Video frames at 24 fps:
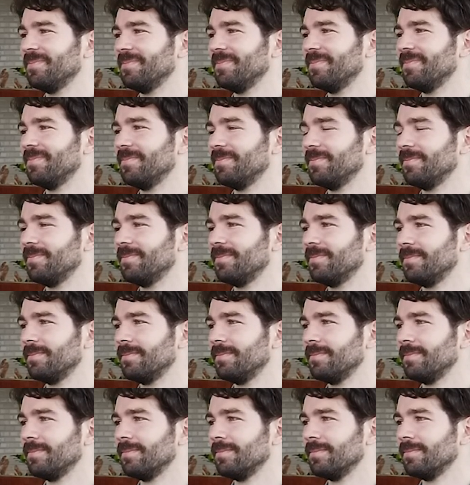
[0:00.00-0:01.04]

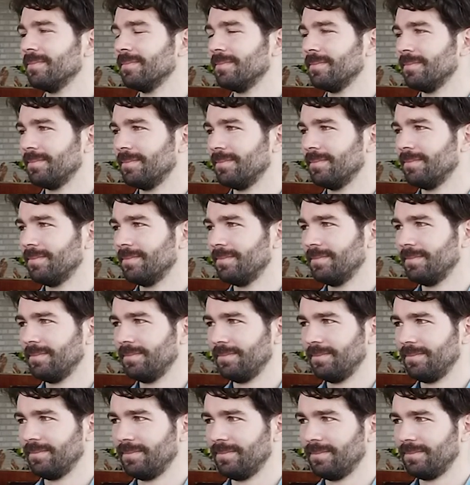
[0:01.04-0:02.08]

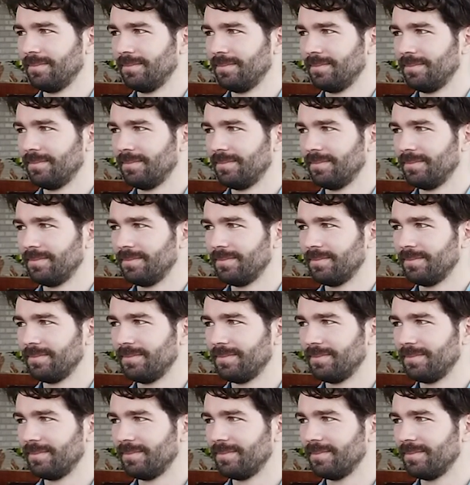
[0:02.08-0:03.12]

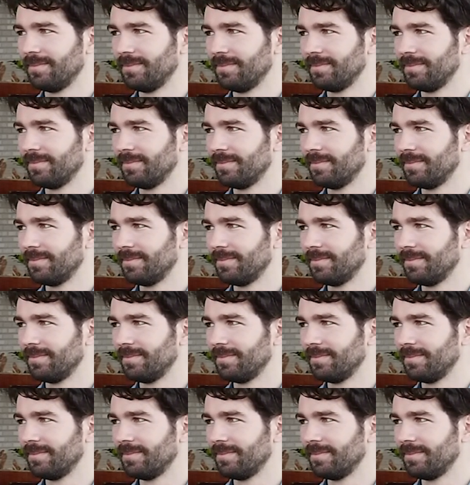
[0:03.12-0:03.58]
(not speaking)